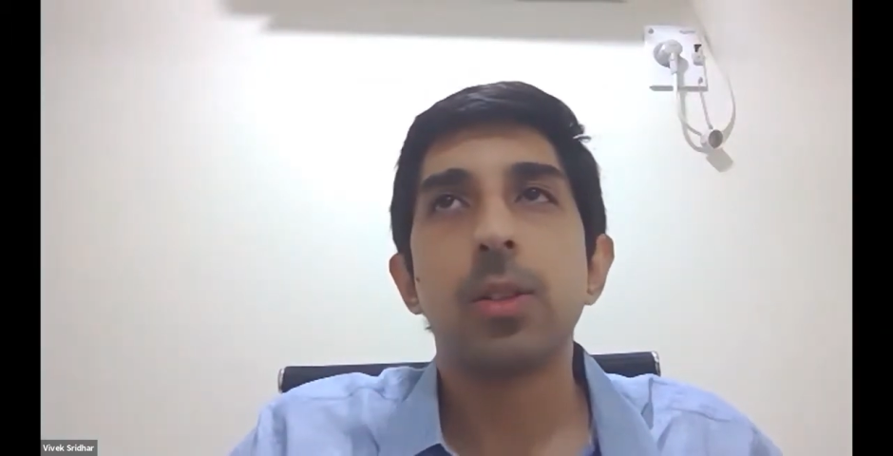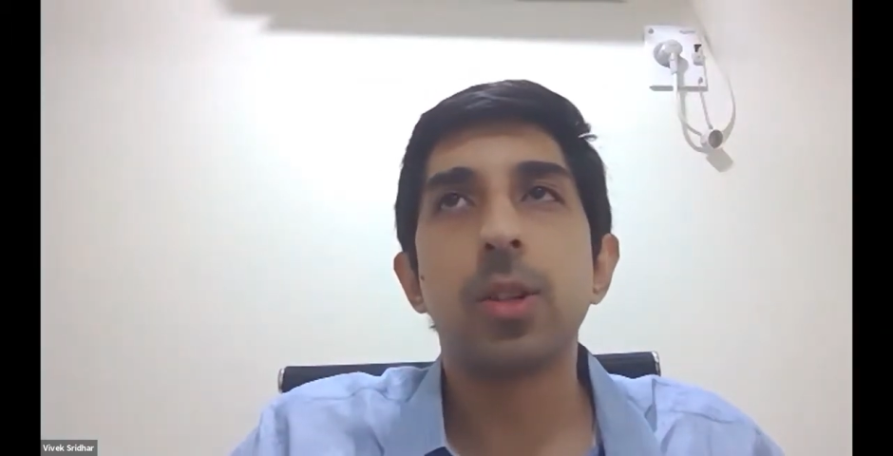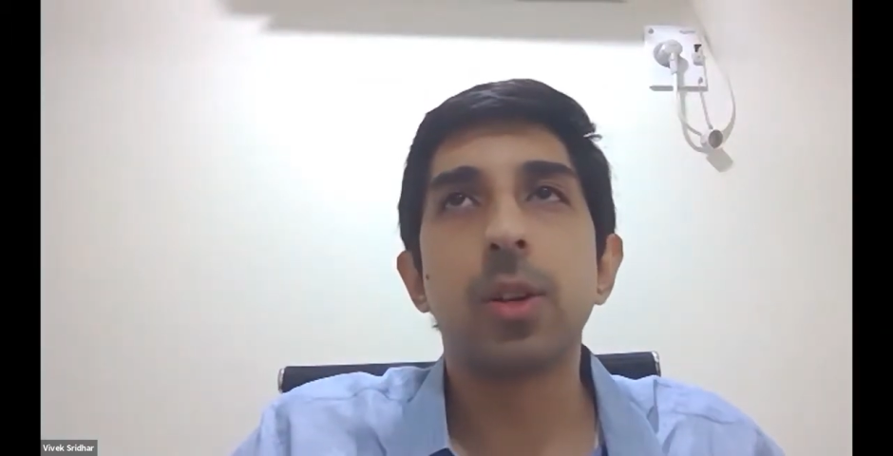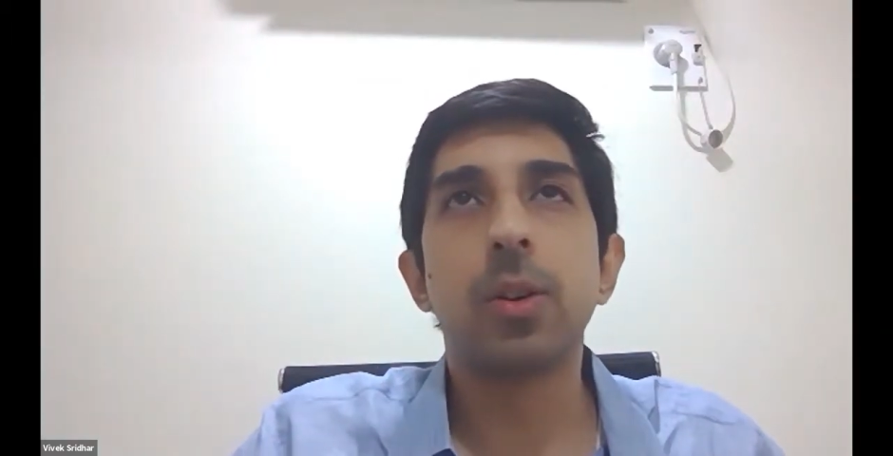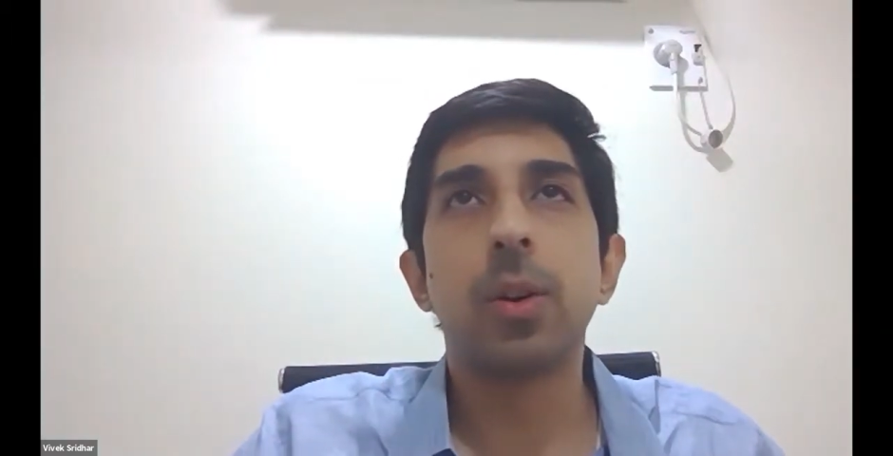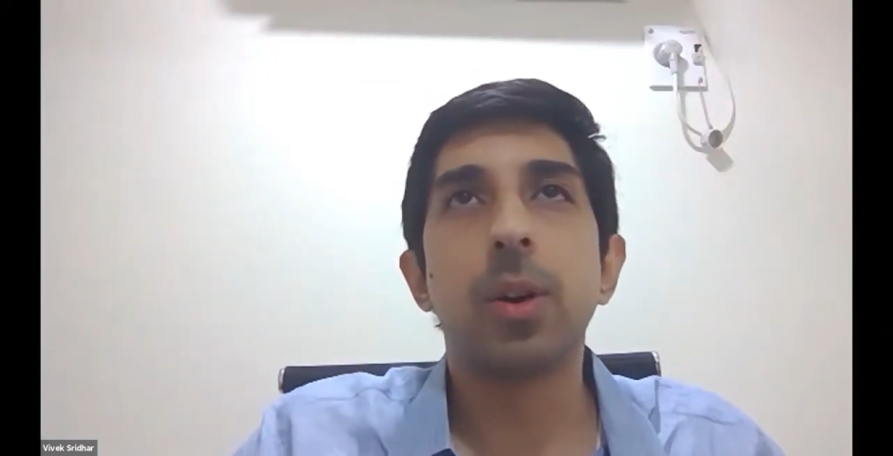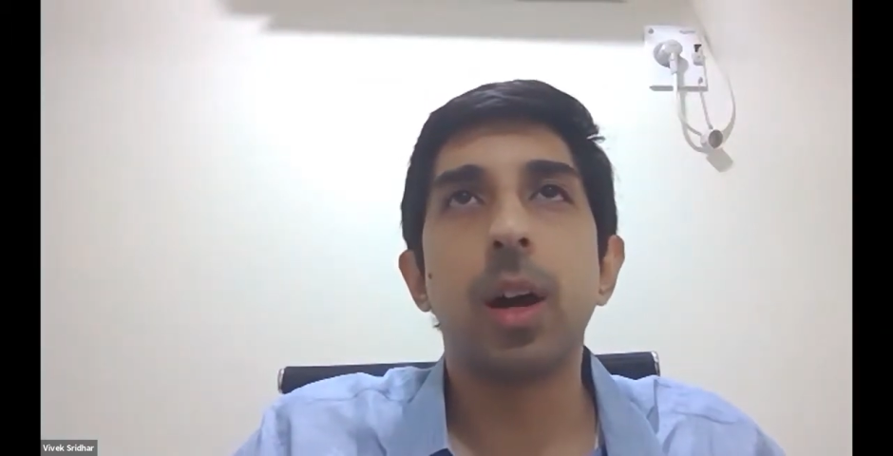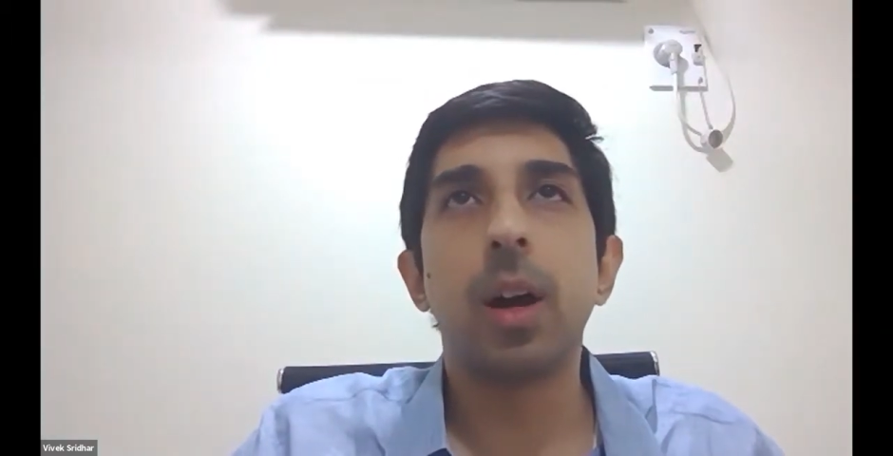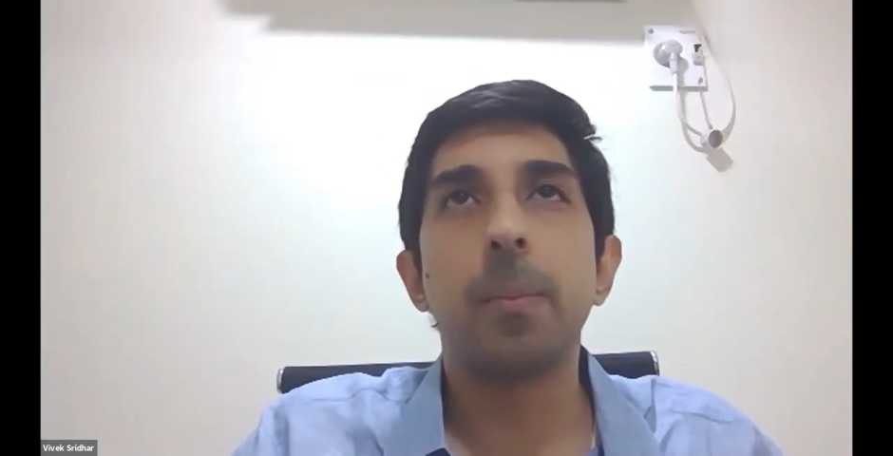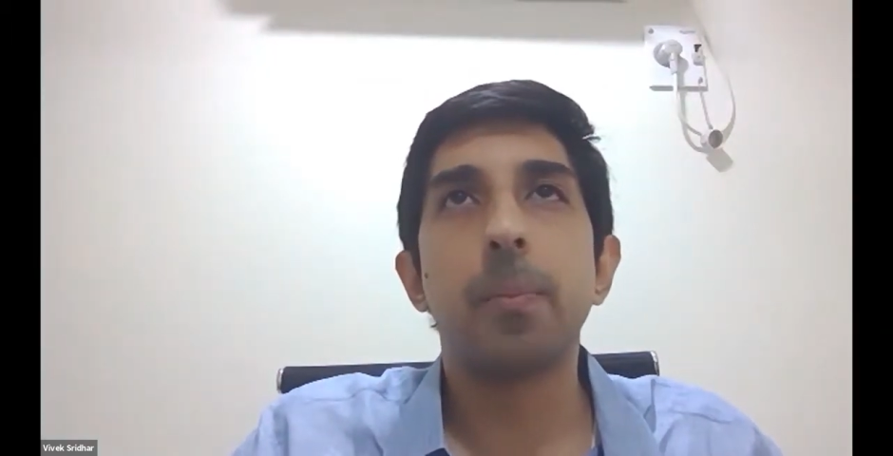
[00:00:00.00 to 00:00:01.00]
So
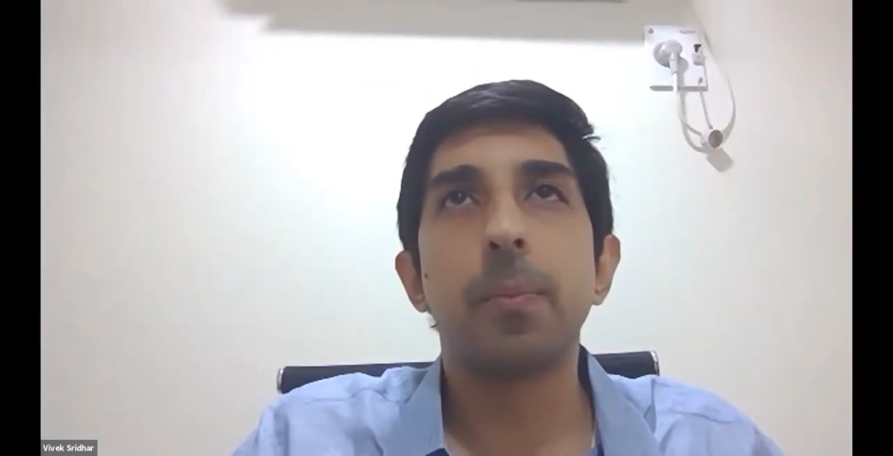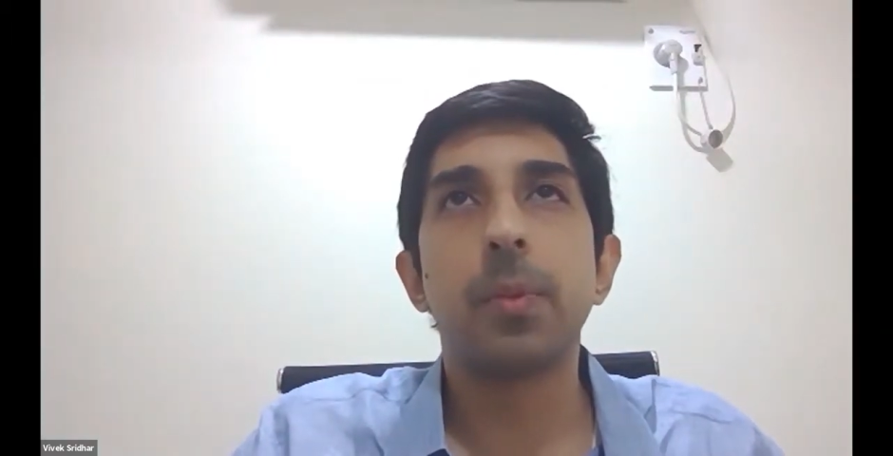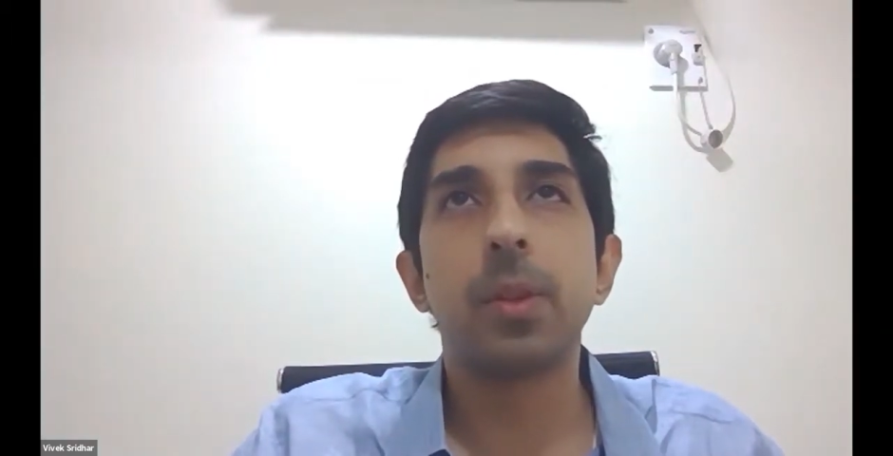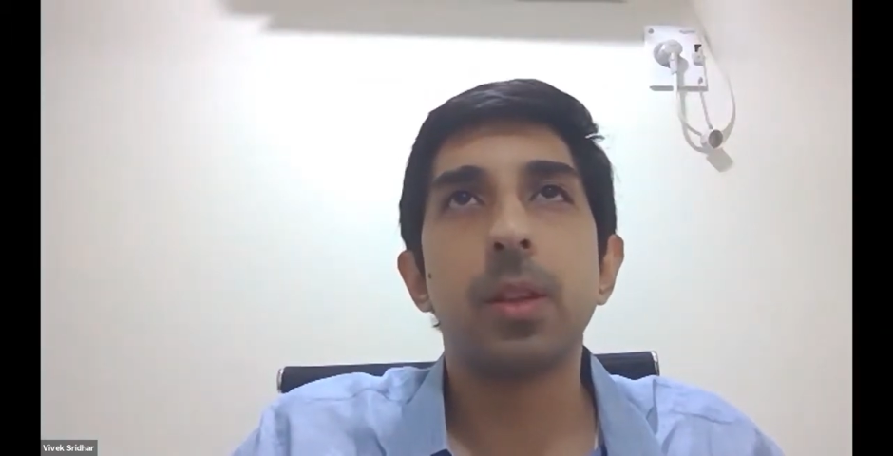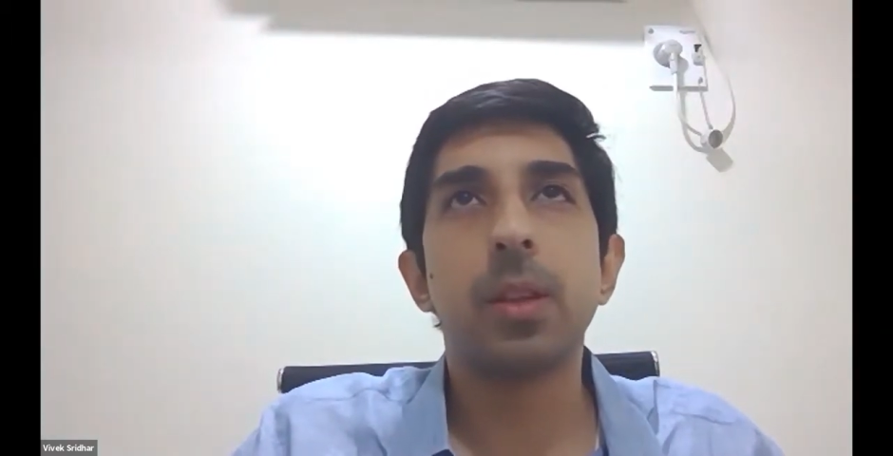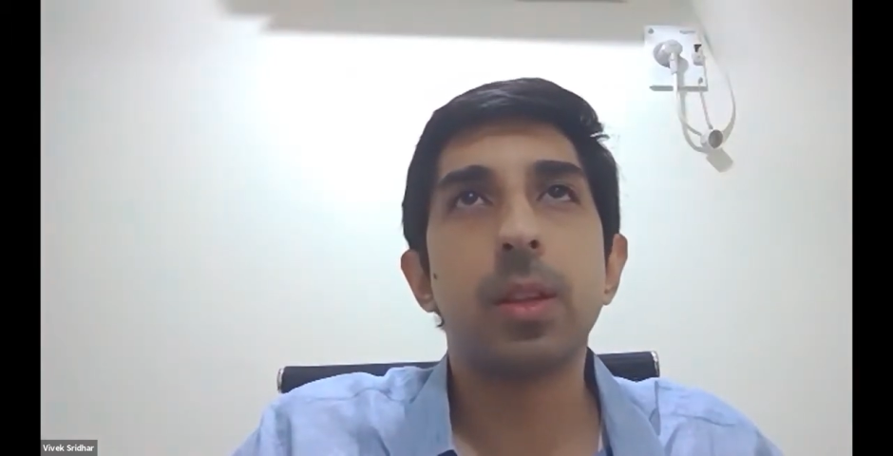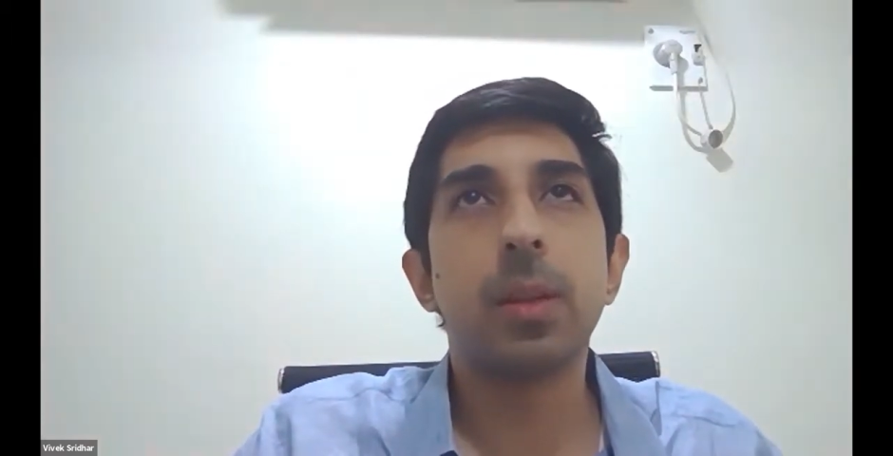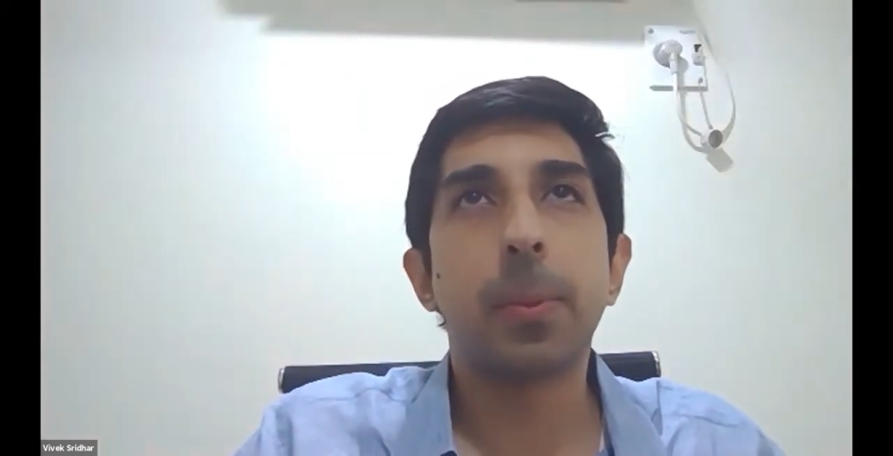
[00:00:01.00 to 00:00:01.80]
the